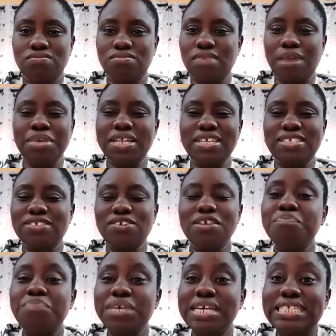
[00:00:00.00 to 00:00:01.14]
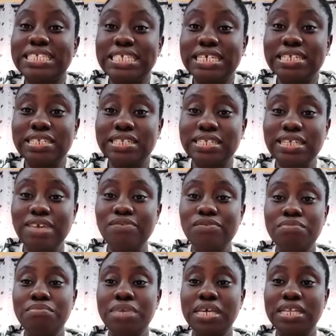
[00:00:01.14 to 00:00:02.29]
I mean, it's not a big deal.
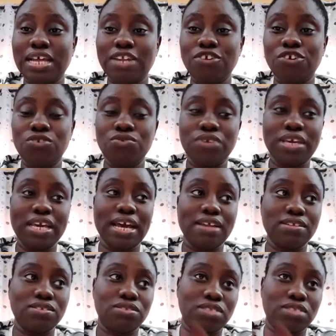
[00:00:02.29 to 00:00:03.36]
Even me that you're looking and